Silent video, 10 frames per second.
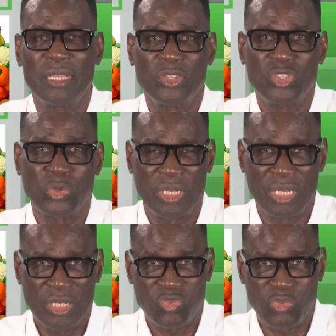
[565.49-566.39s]
So
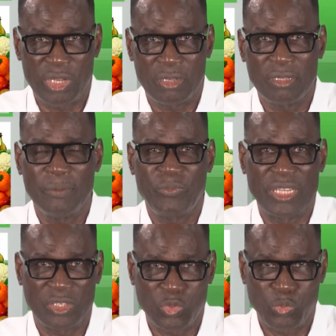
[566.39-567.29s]
this drug,
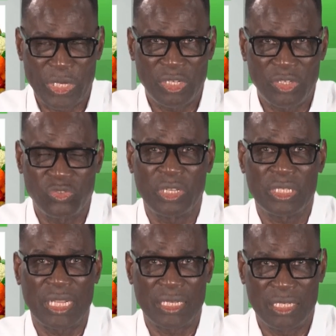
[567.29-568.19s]
there's a special drug
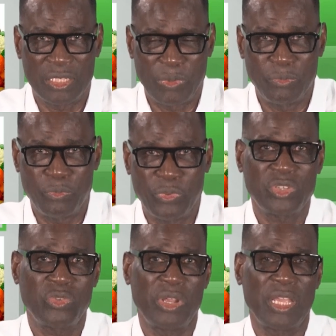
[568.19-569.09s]
that is being
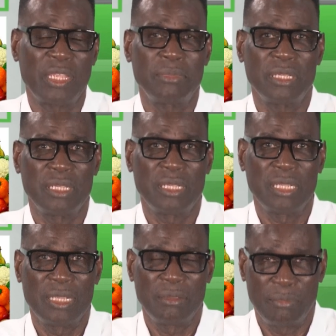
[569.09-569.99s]
prescribed
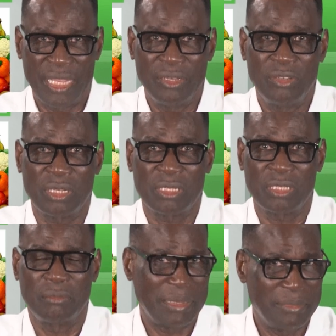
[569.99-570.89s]
by
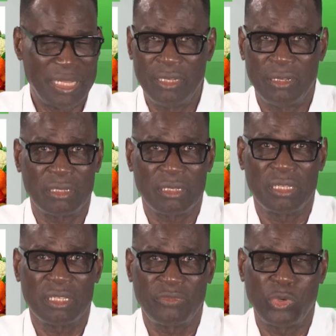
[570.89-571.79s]
many
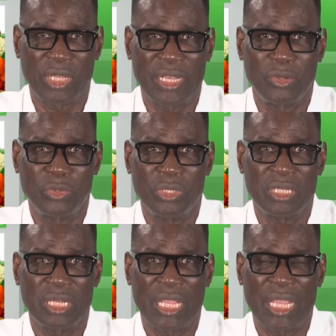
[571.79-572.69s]
doctors for gout,
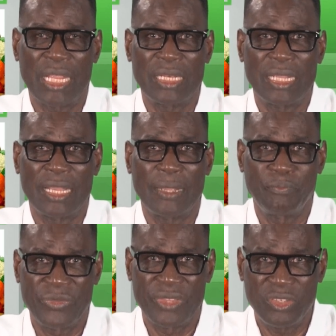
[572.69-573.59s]
and
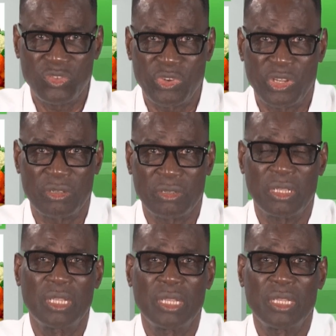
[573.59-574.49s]
this drug
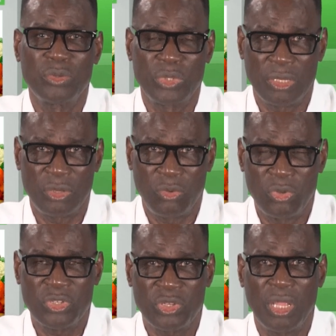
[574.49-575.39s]
would
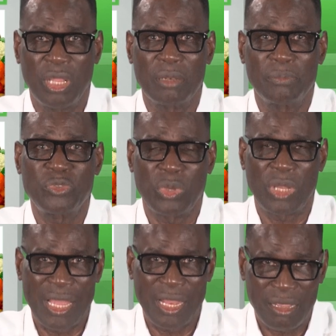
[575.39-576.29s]
also help to
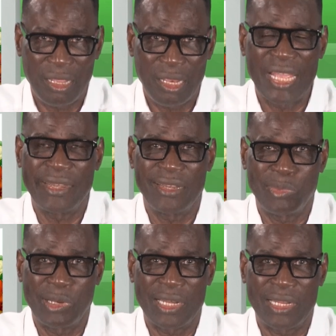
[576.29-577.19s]
alkaline the
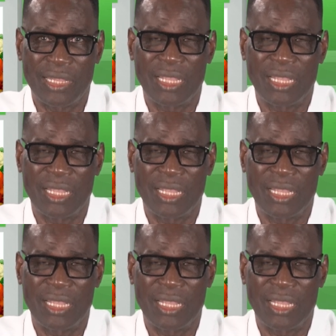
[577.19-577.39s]
body.